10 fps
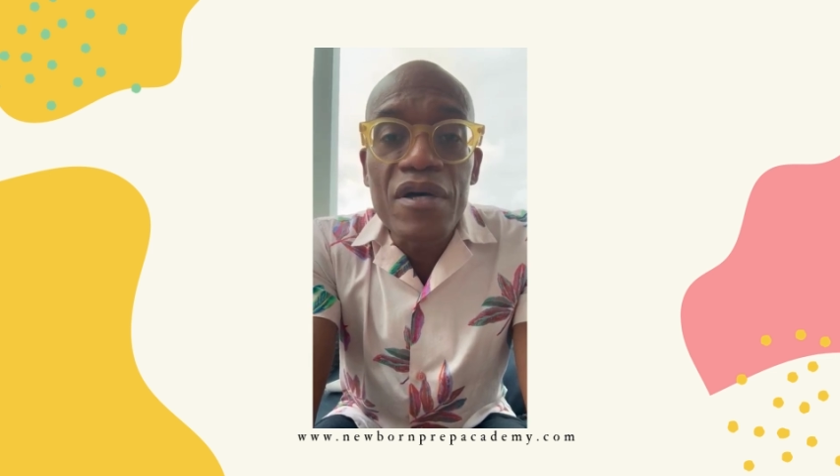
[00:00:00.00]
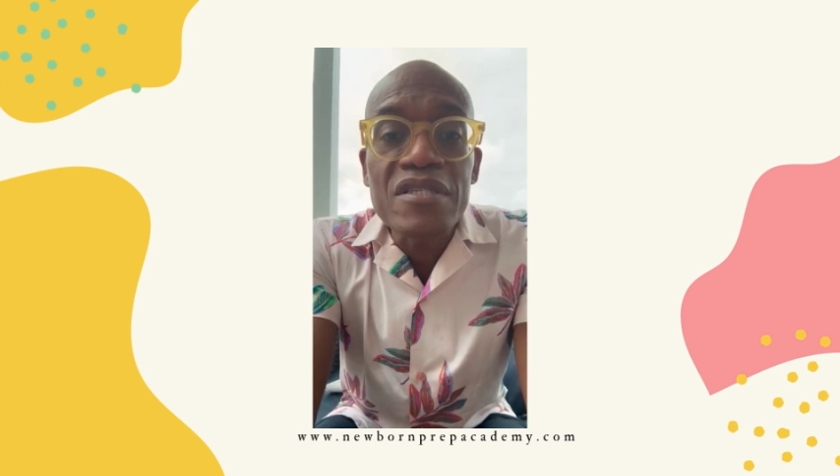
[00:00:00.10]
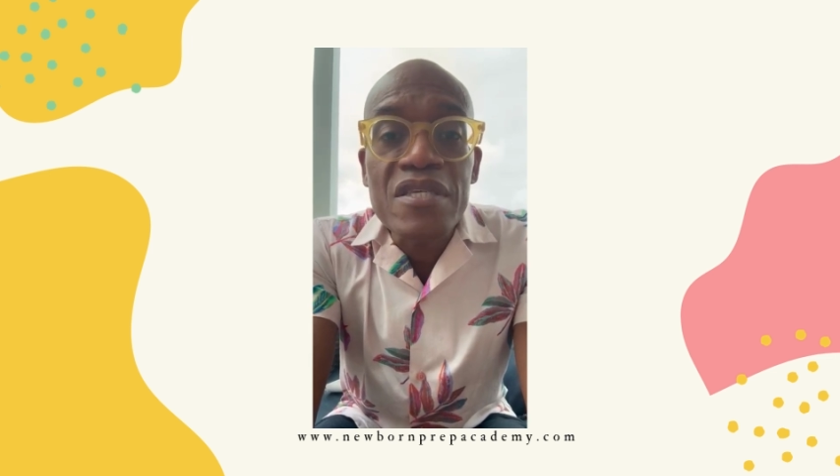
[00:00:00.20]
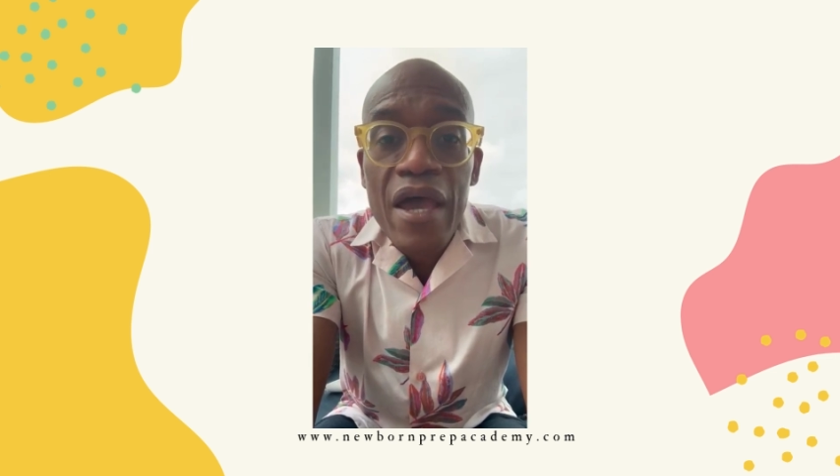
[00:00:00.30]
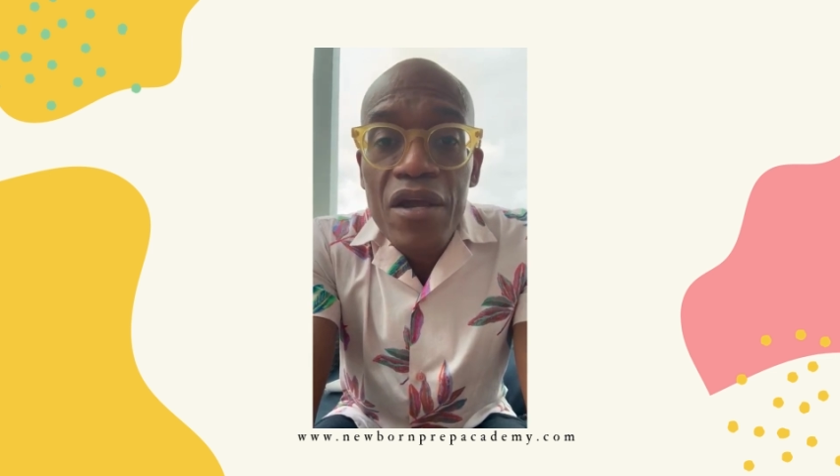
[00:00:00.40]

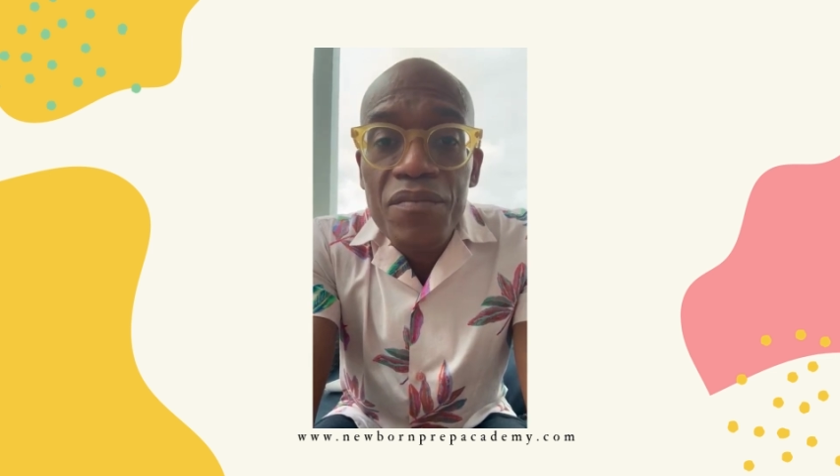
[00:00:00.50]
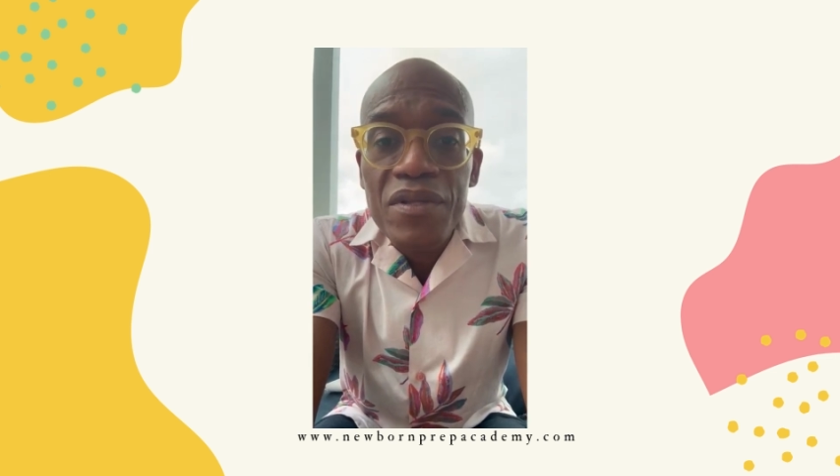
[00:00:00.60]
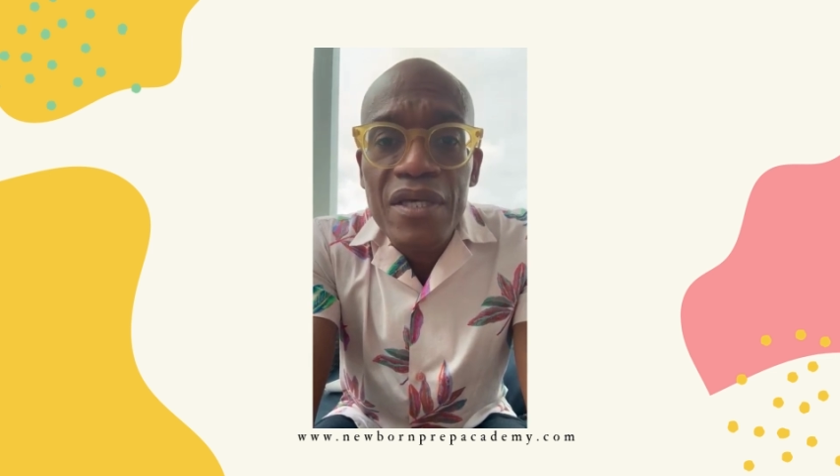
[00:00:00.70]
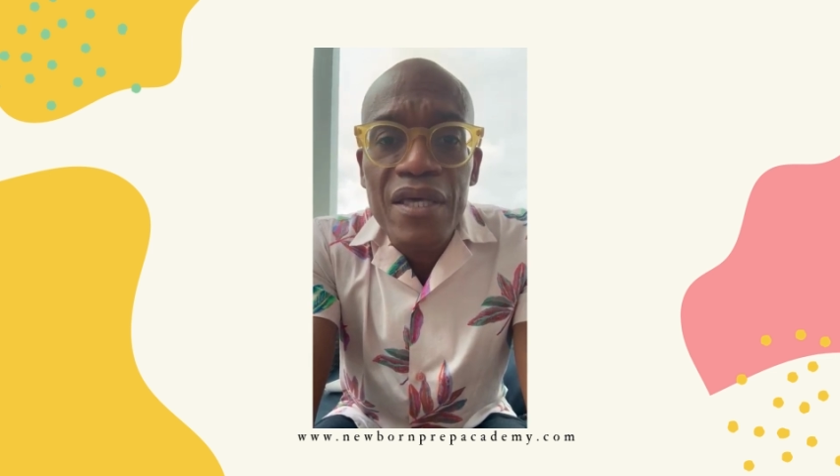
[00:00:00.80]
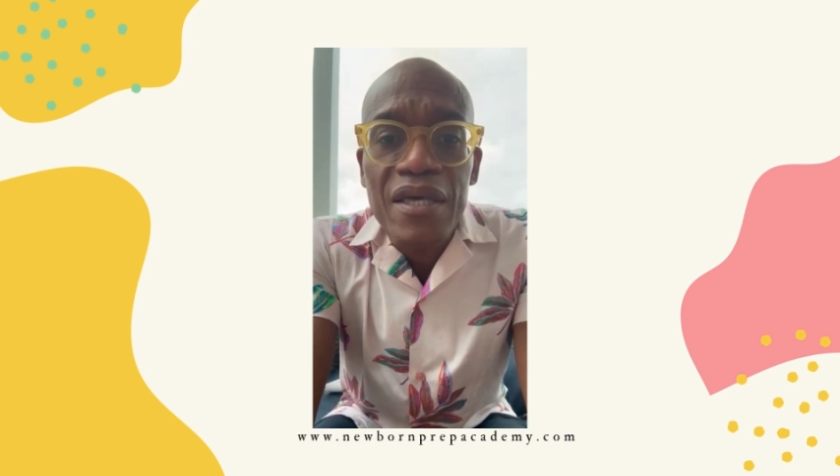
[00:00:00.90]

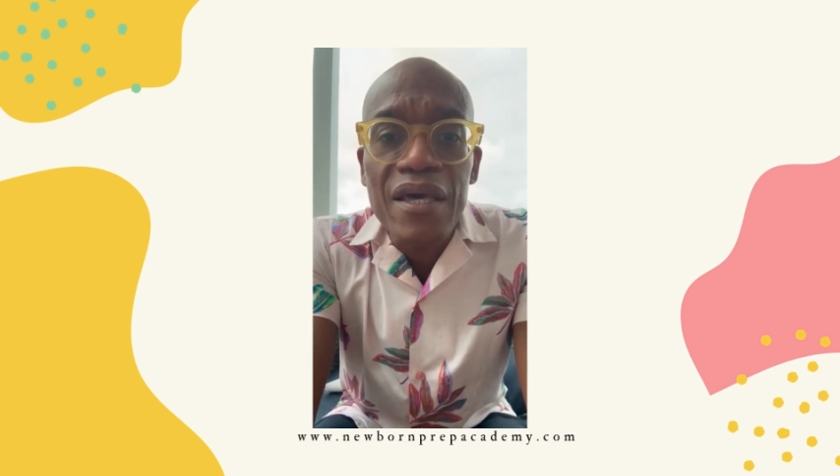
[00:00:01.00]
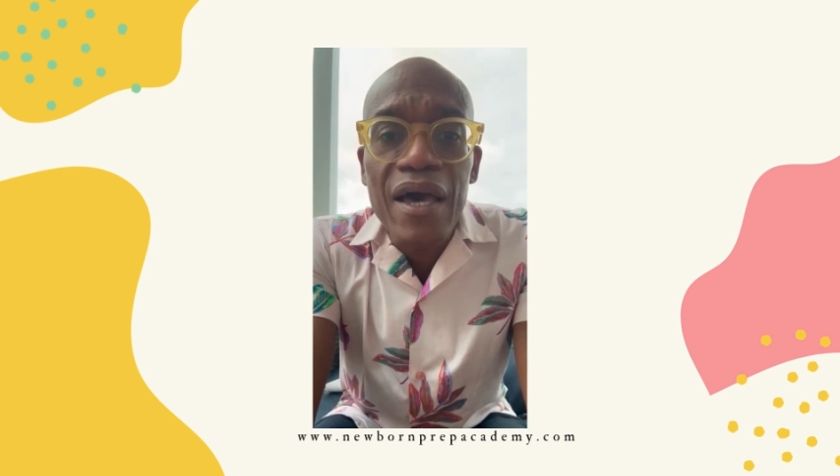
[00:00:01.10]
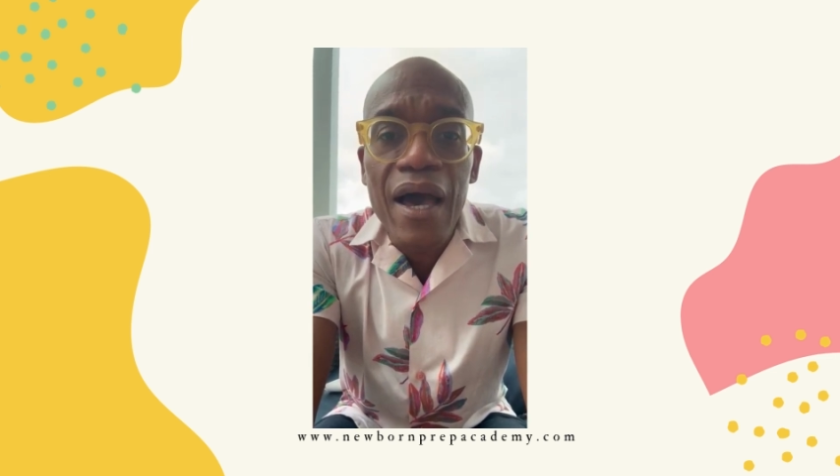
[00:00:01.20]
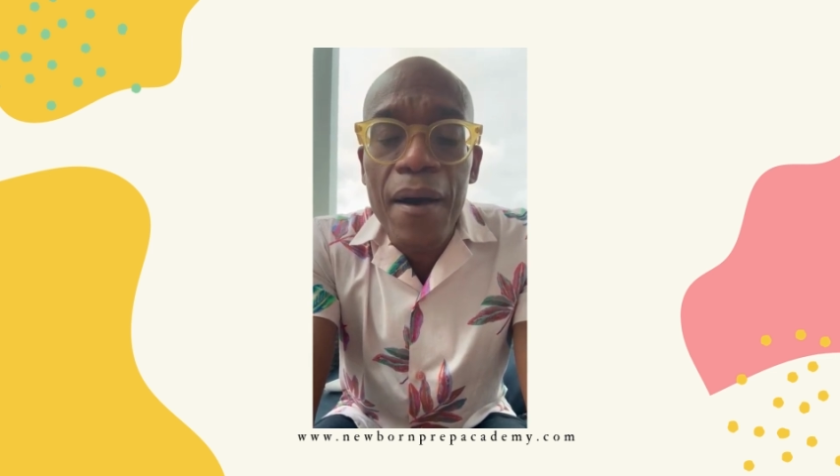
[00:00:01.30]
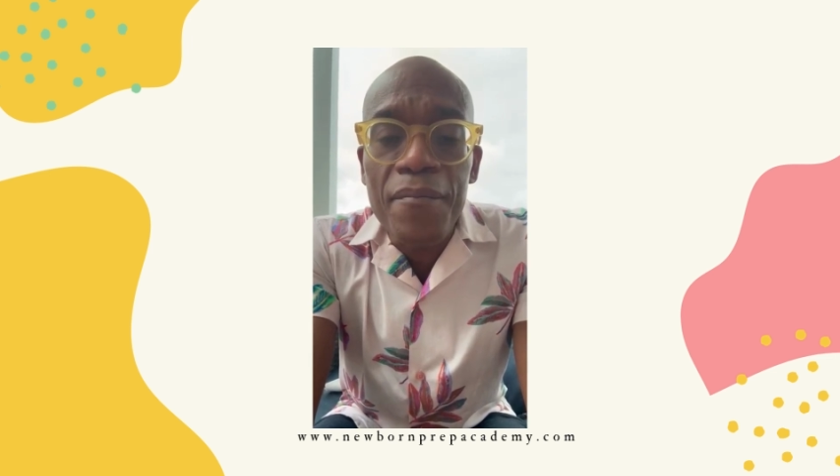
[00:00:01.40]
terribly
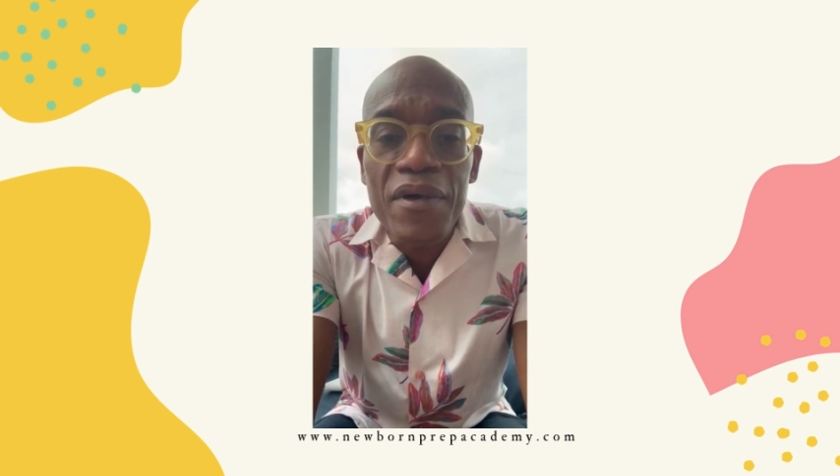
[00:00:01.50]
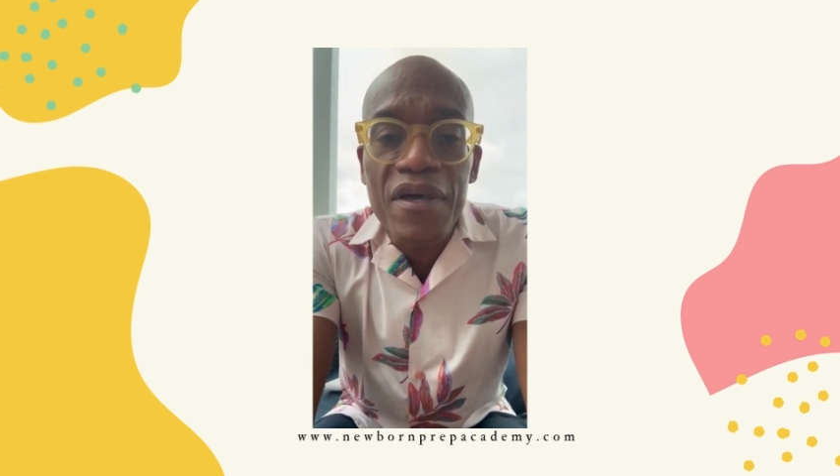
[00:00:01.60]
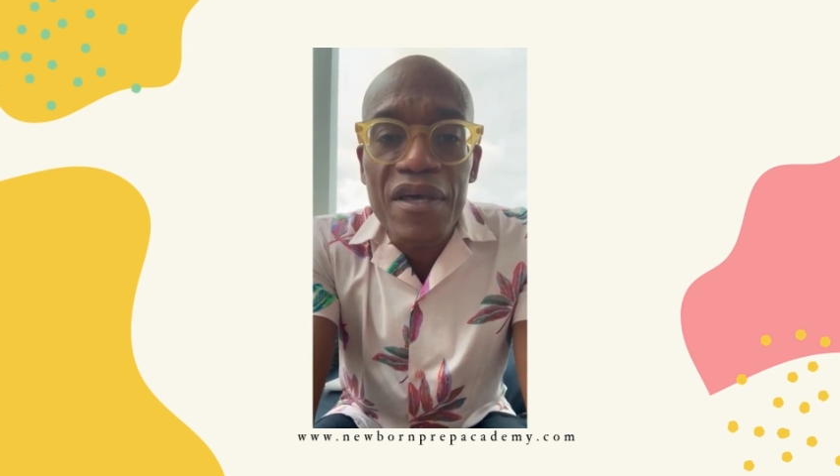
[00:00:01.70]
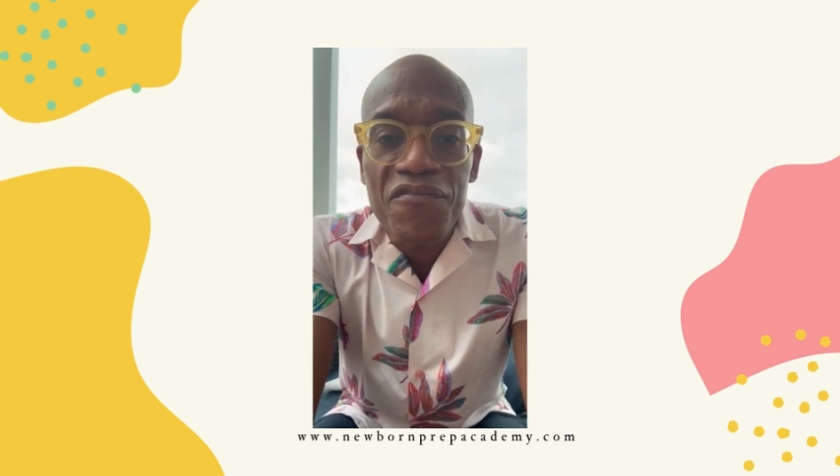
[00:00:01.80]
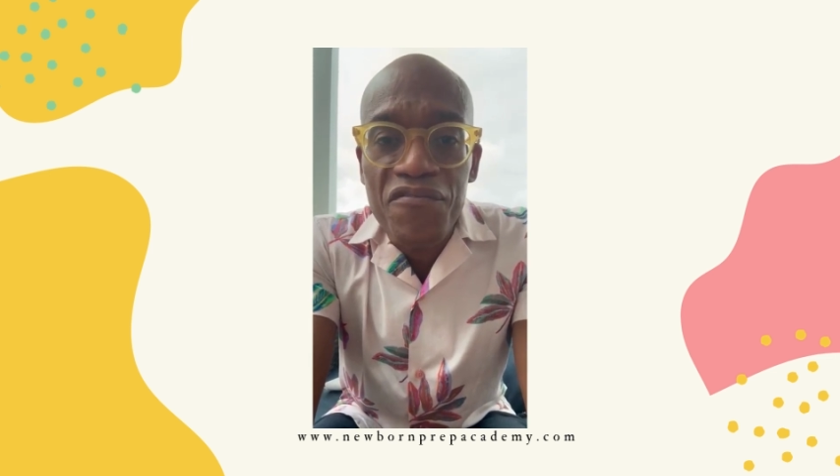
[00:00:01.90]

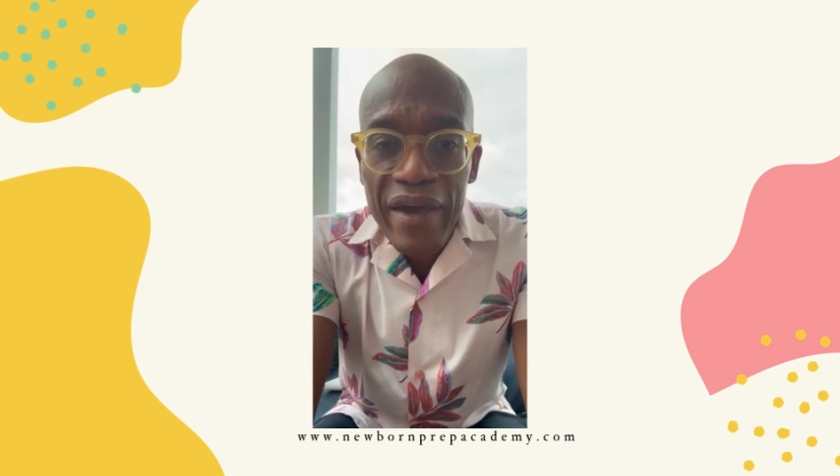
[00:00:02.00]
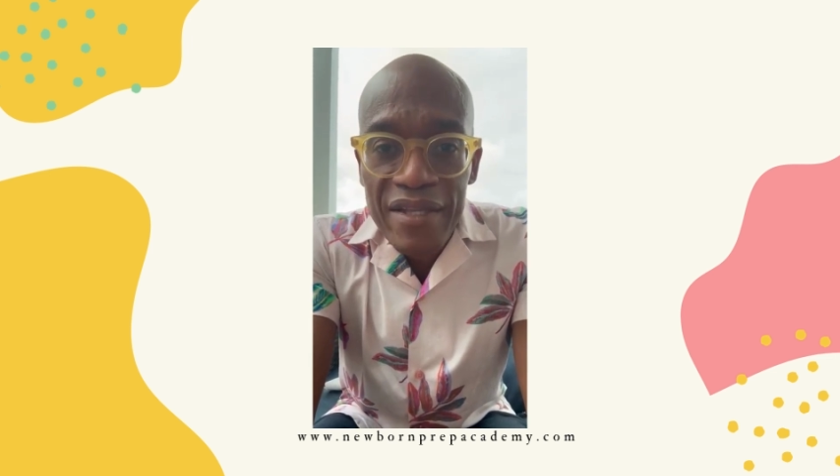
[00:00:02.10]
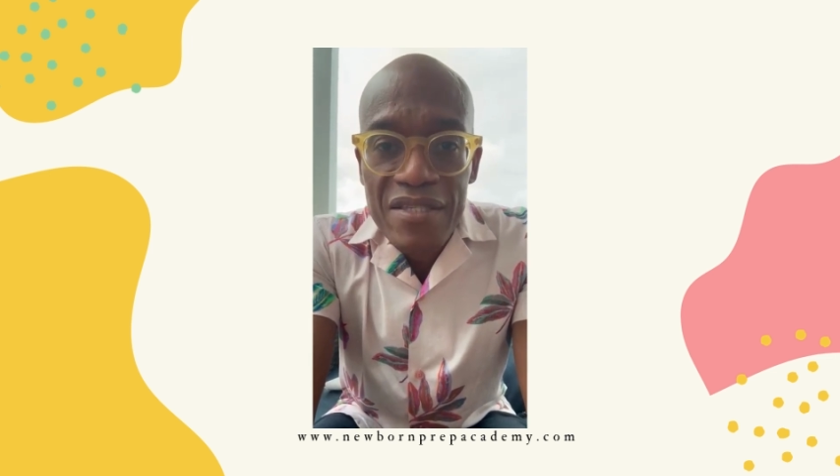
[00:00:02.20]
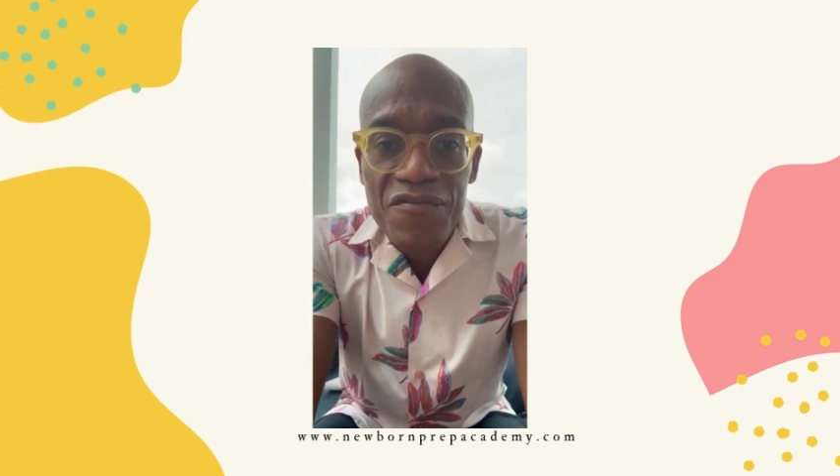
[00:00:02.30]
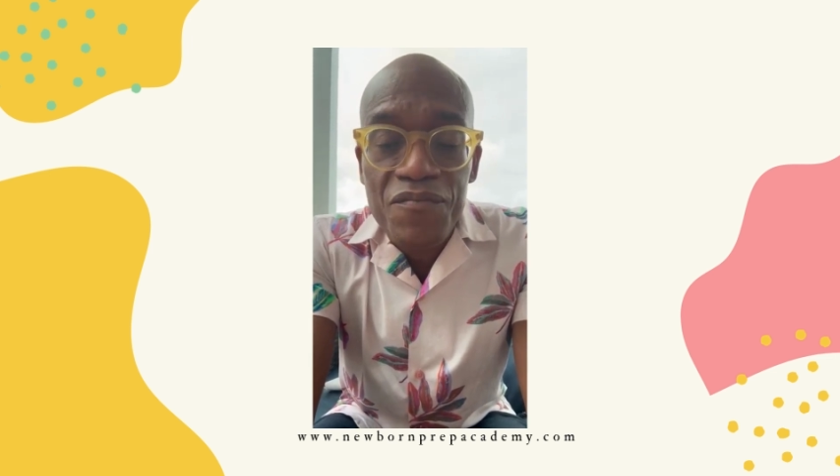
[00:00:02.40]

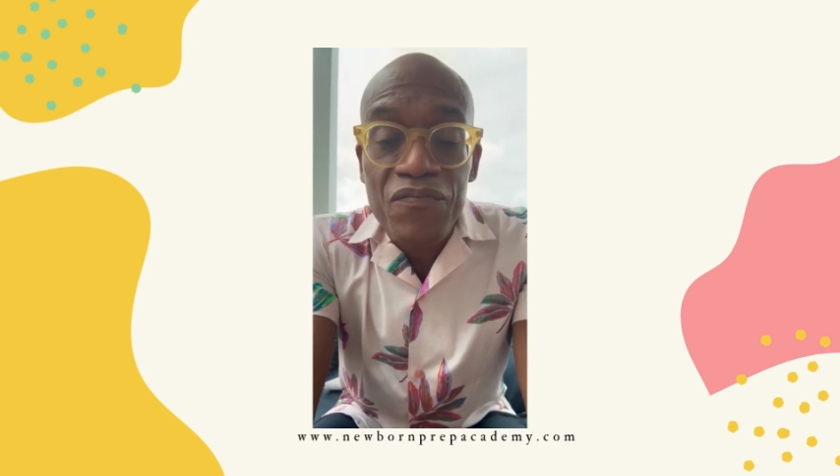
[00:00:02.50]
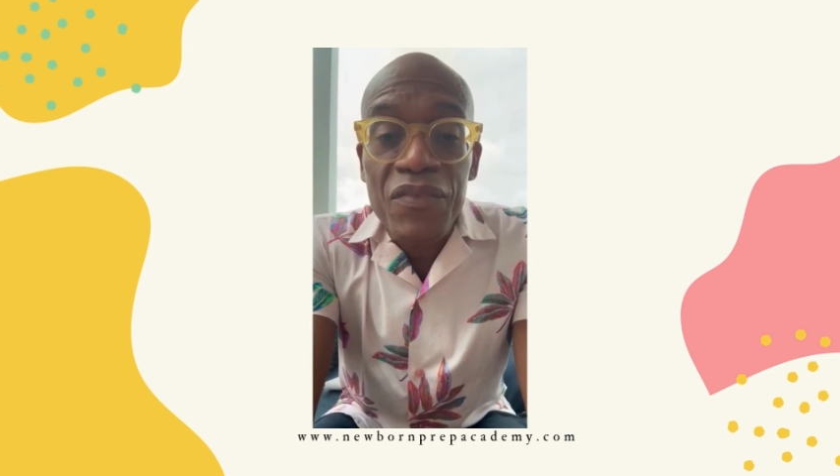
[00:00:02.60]
effective.